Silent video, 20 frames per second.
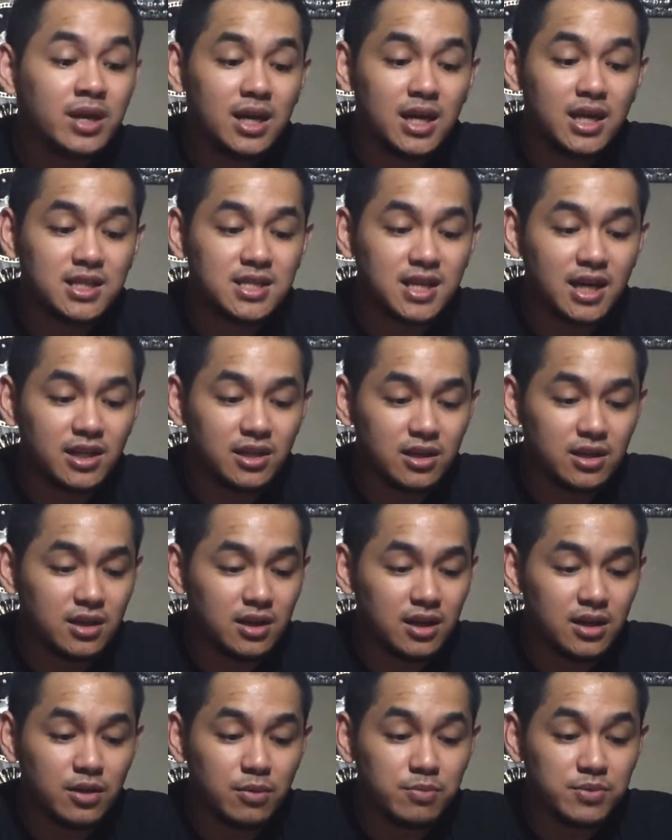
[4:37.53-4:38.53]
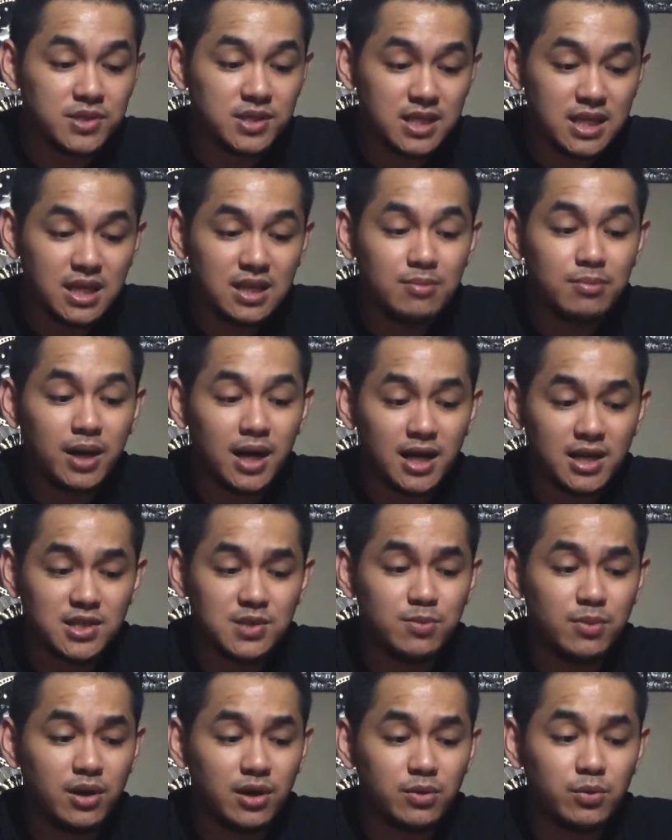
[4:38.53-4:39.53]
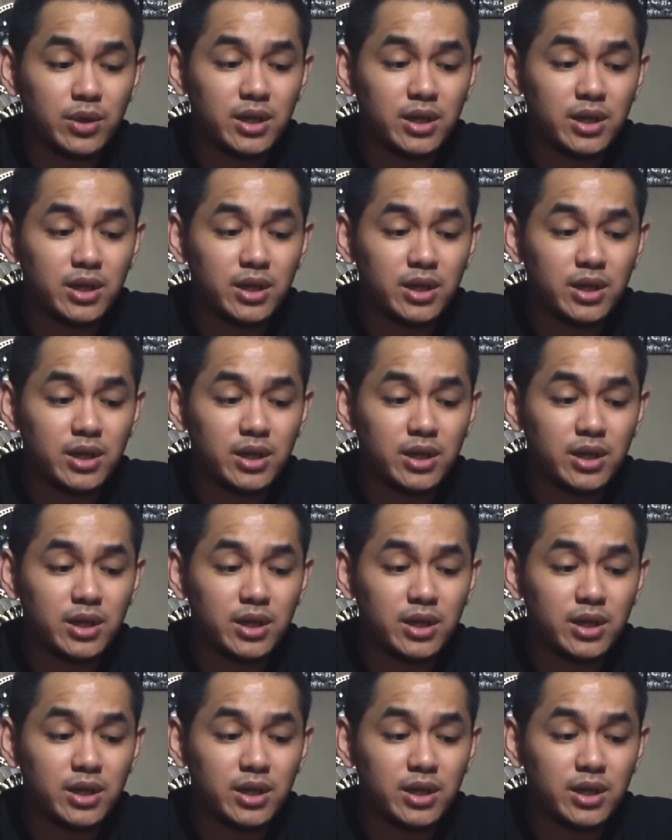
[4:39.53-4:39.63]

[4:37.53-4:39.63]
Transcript: It's not an obscene box mod